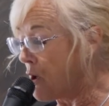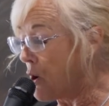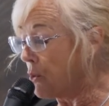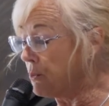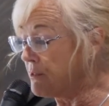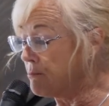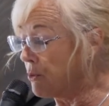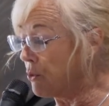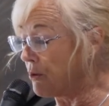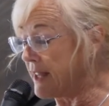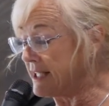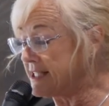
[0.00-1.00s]
with
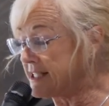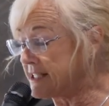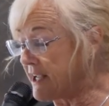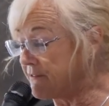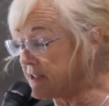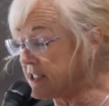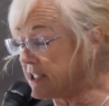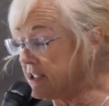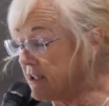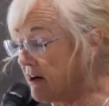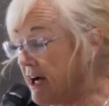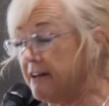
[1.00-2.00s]
more than
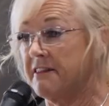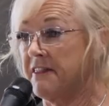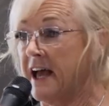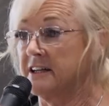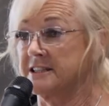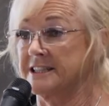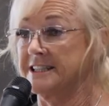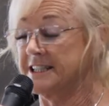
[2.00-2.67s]
79,000